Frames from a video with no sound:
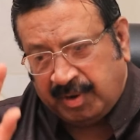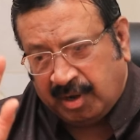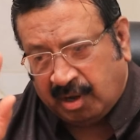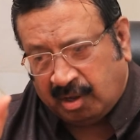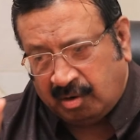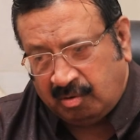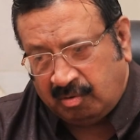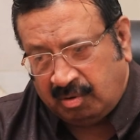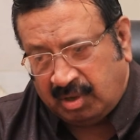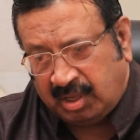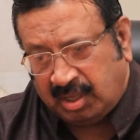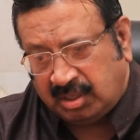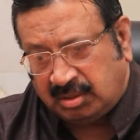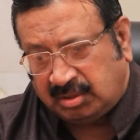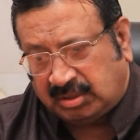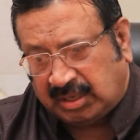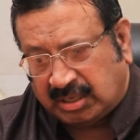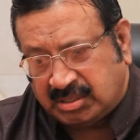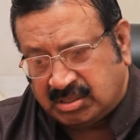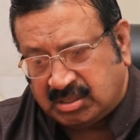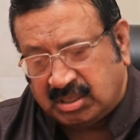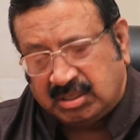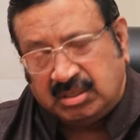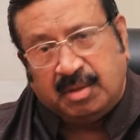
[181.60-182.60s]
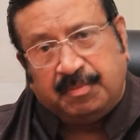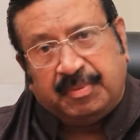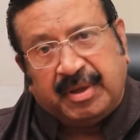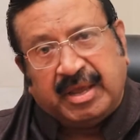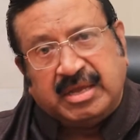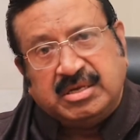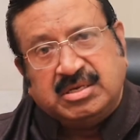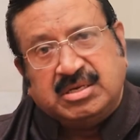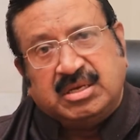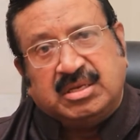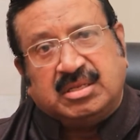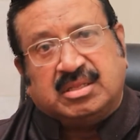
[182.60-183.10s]
be always touching the
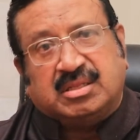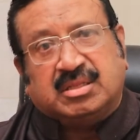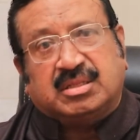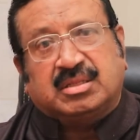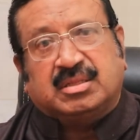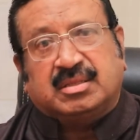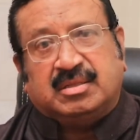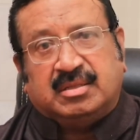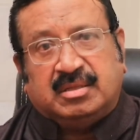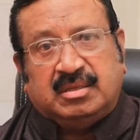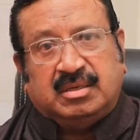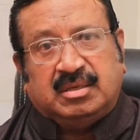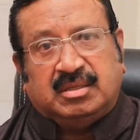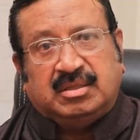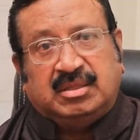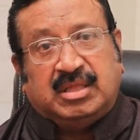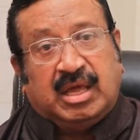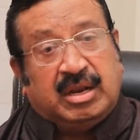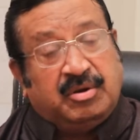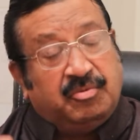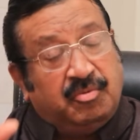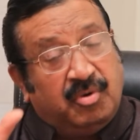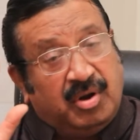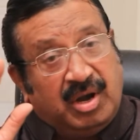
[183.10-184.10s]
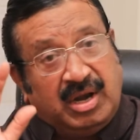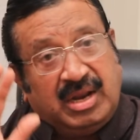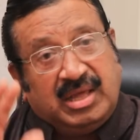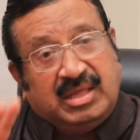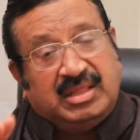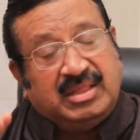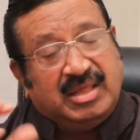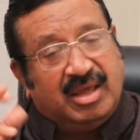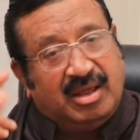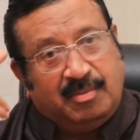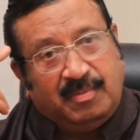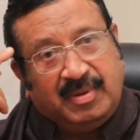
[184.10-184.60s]
patients. Then only
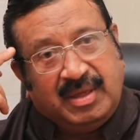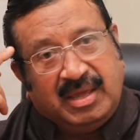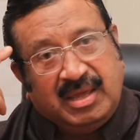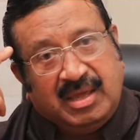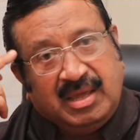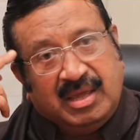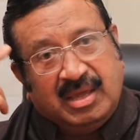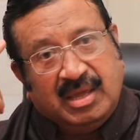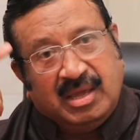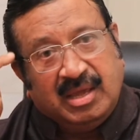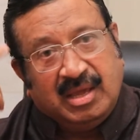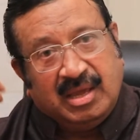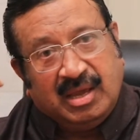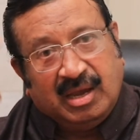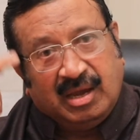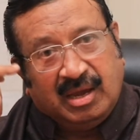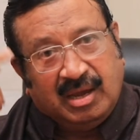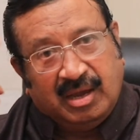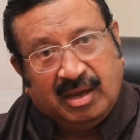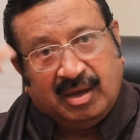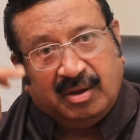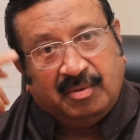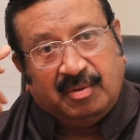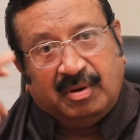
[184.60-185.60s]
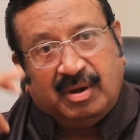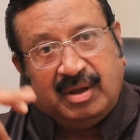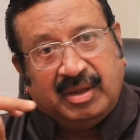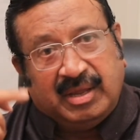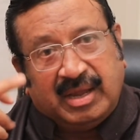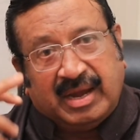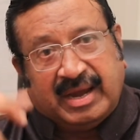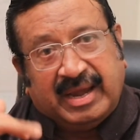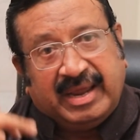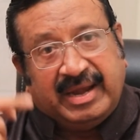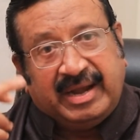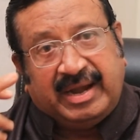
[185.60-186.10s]
they will be
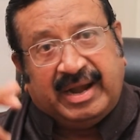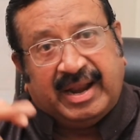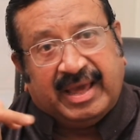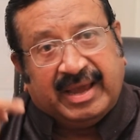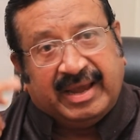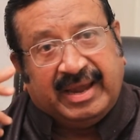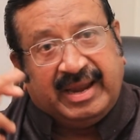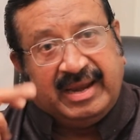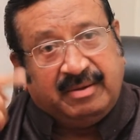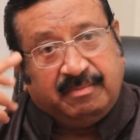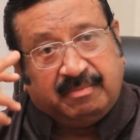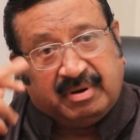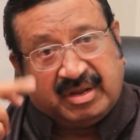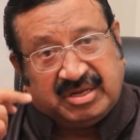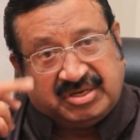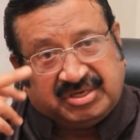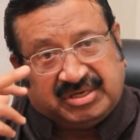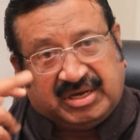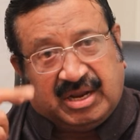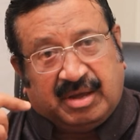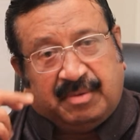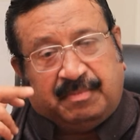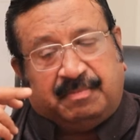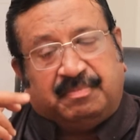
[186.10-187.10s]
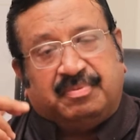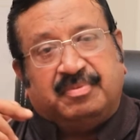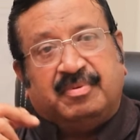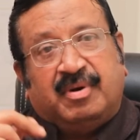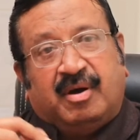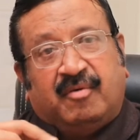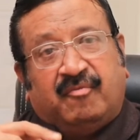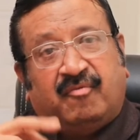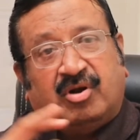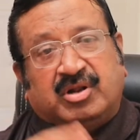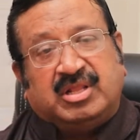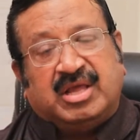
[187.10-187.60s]
again and again brushed up
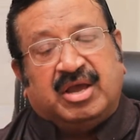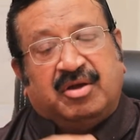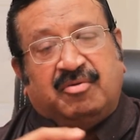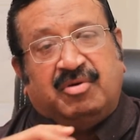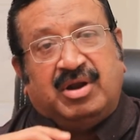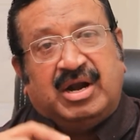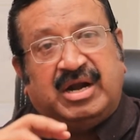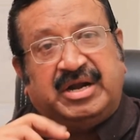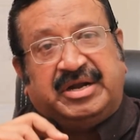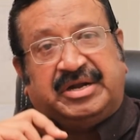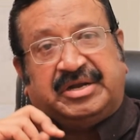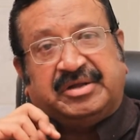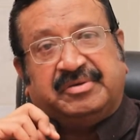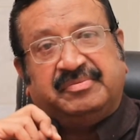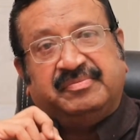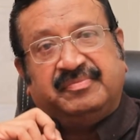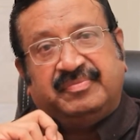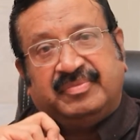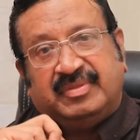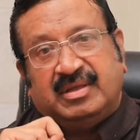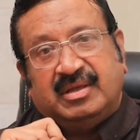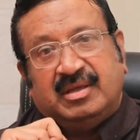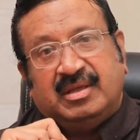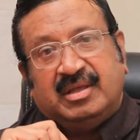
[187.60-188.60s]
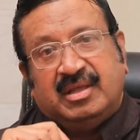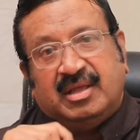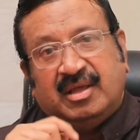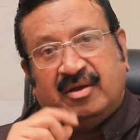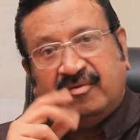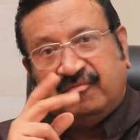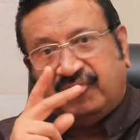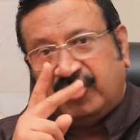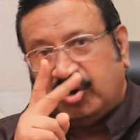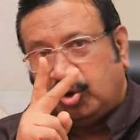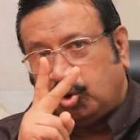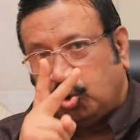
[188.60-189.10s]
of what they have learnt.
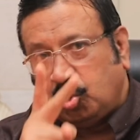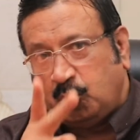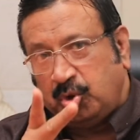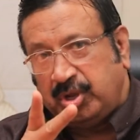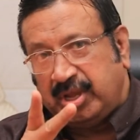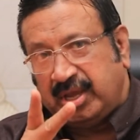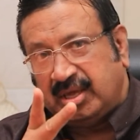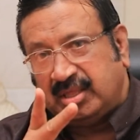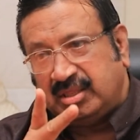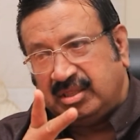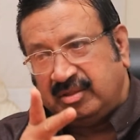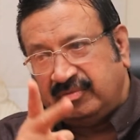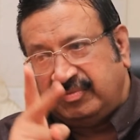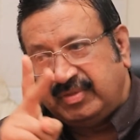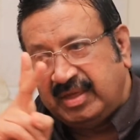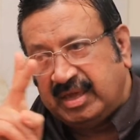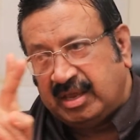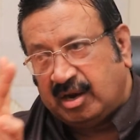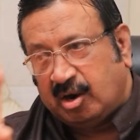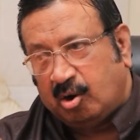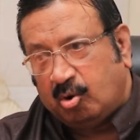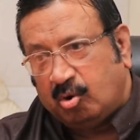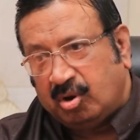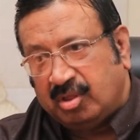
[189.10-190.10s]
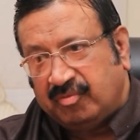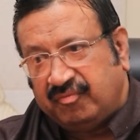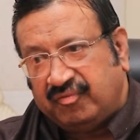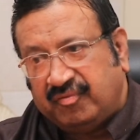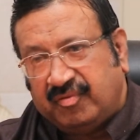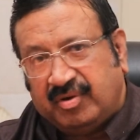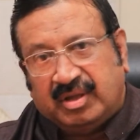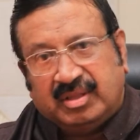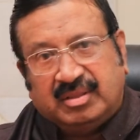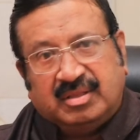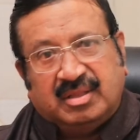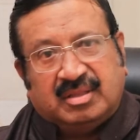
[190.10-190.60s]
For 2 years, if they are out
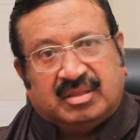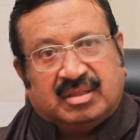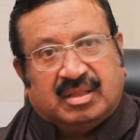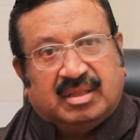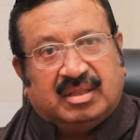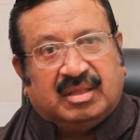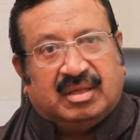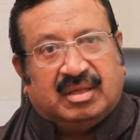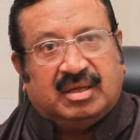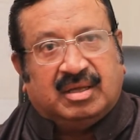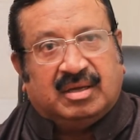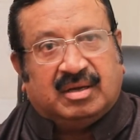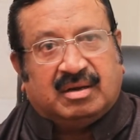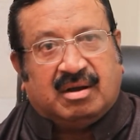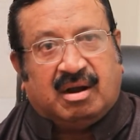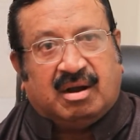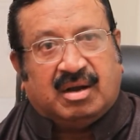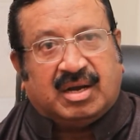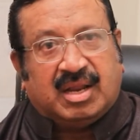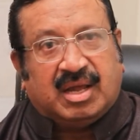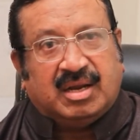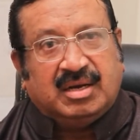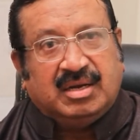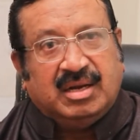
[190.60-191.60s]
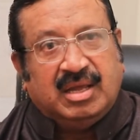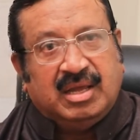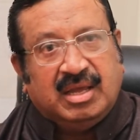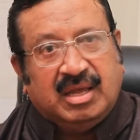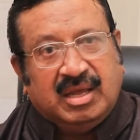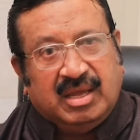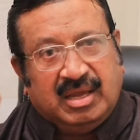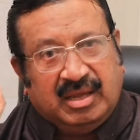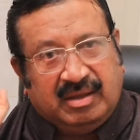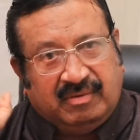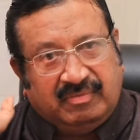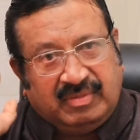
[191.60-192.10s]
of this contact,
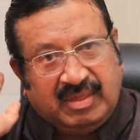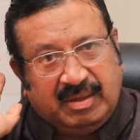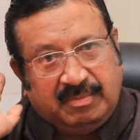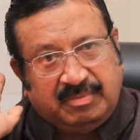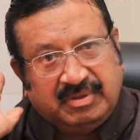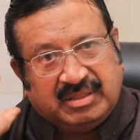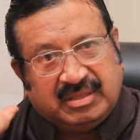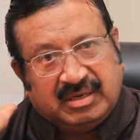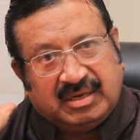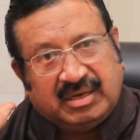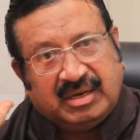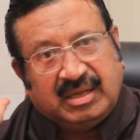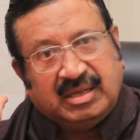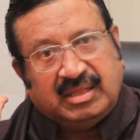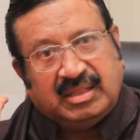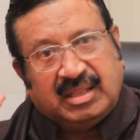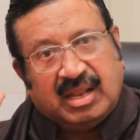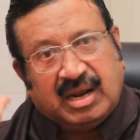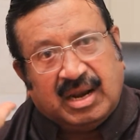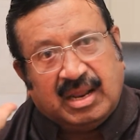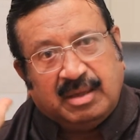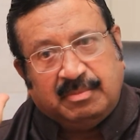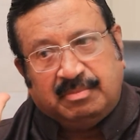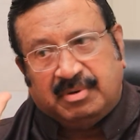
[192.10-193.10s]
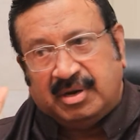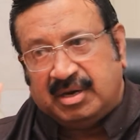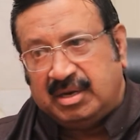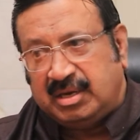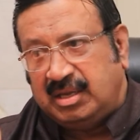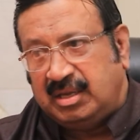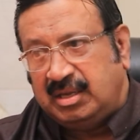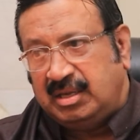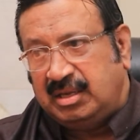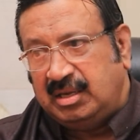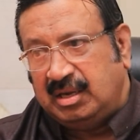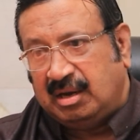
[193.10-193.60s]
if they be sitting in the
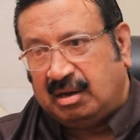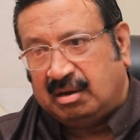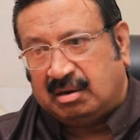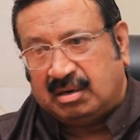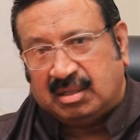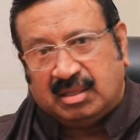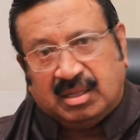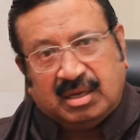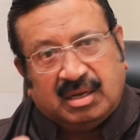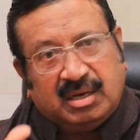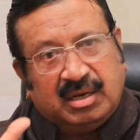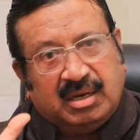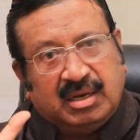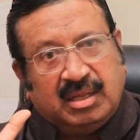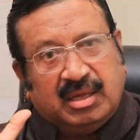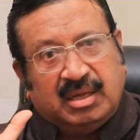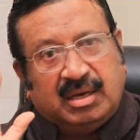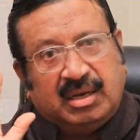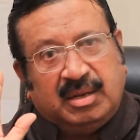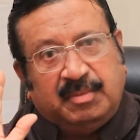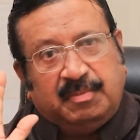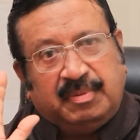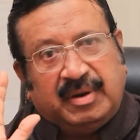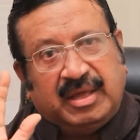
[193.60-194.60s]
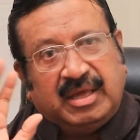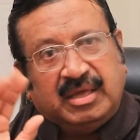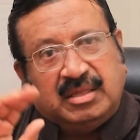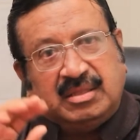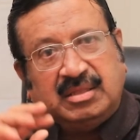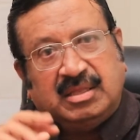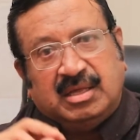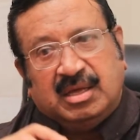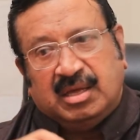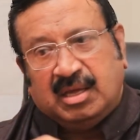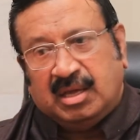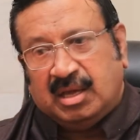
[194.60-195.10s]
library or any
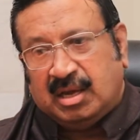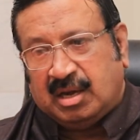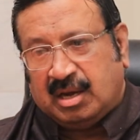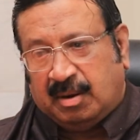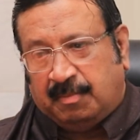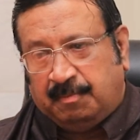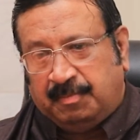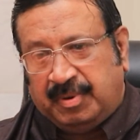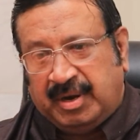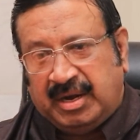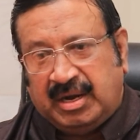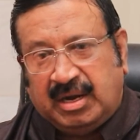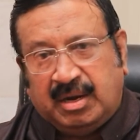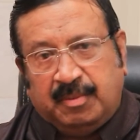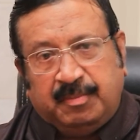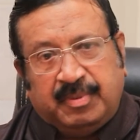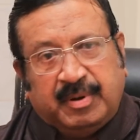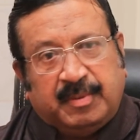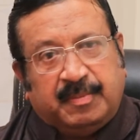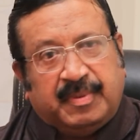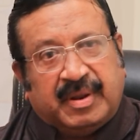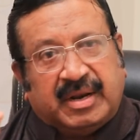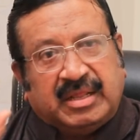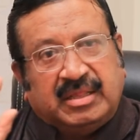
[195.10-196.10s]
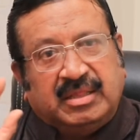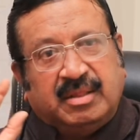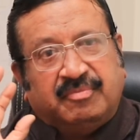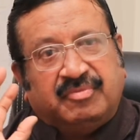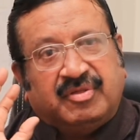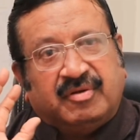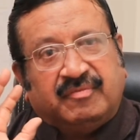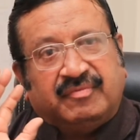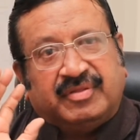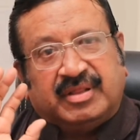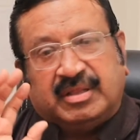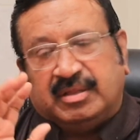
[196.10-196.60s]
place, completely preparing
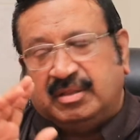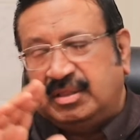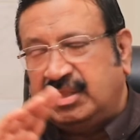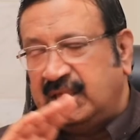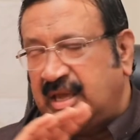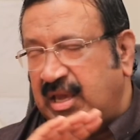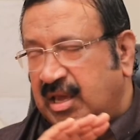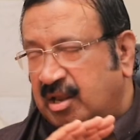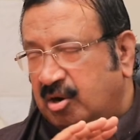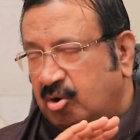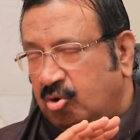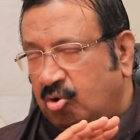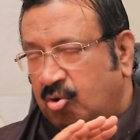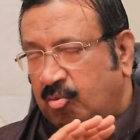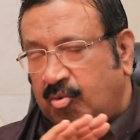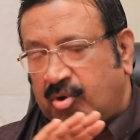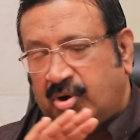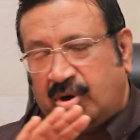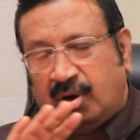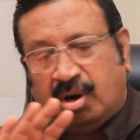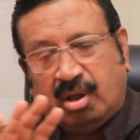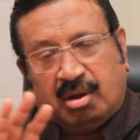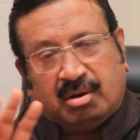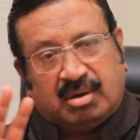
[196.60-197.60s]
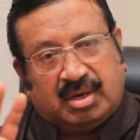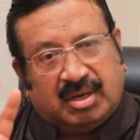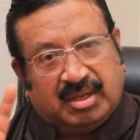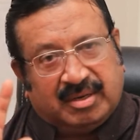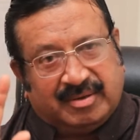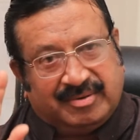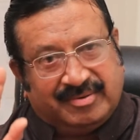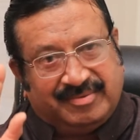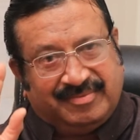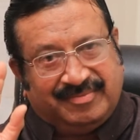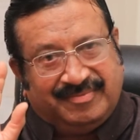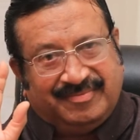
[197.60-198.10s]
themselves, they are no more a doctor.
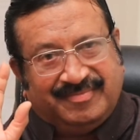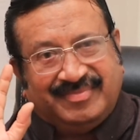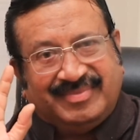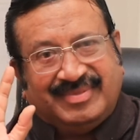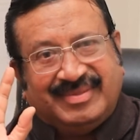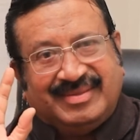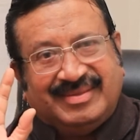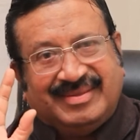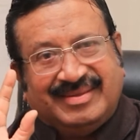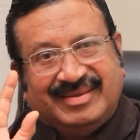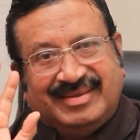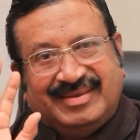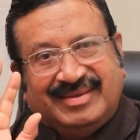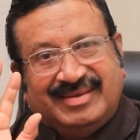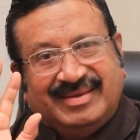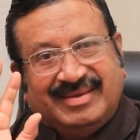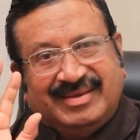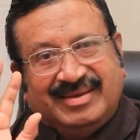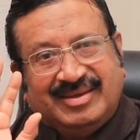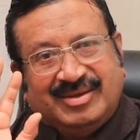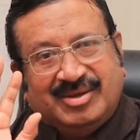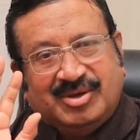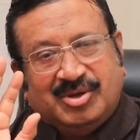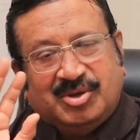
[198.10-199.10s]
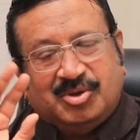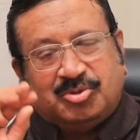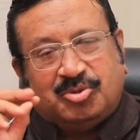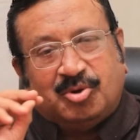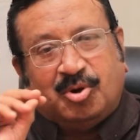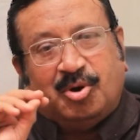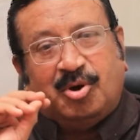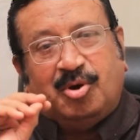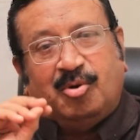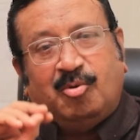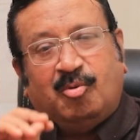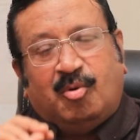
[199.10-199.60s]

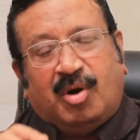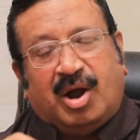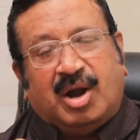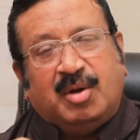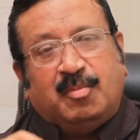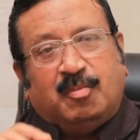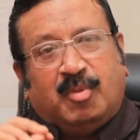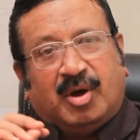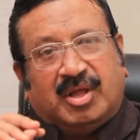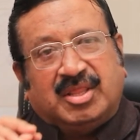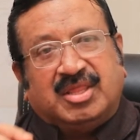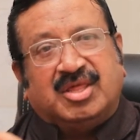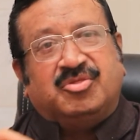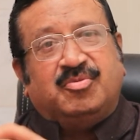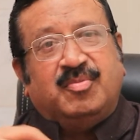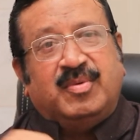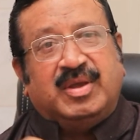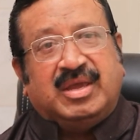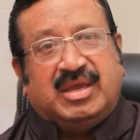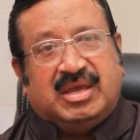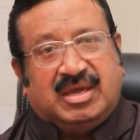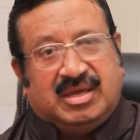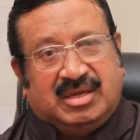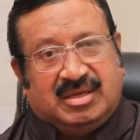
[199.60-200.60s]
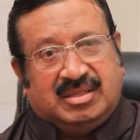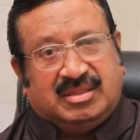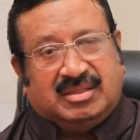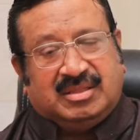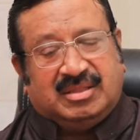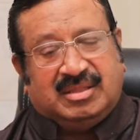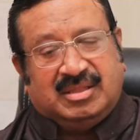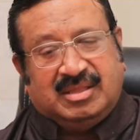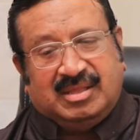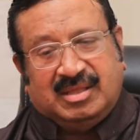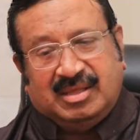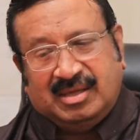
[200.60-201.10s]
So what bothers me
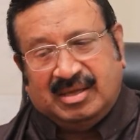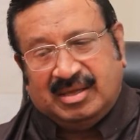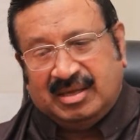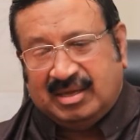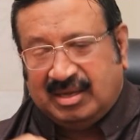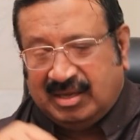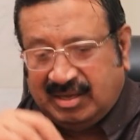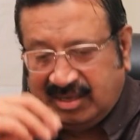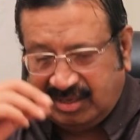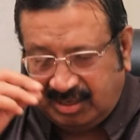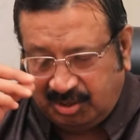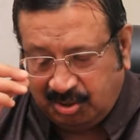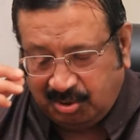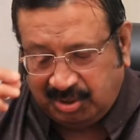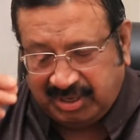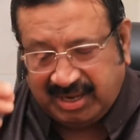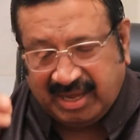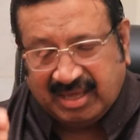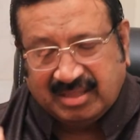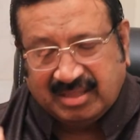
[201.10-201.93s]
is, you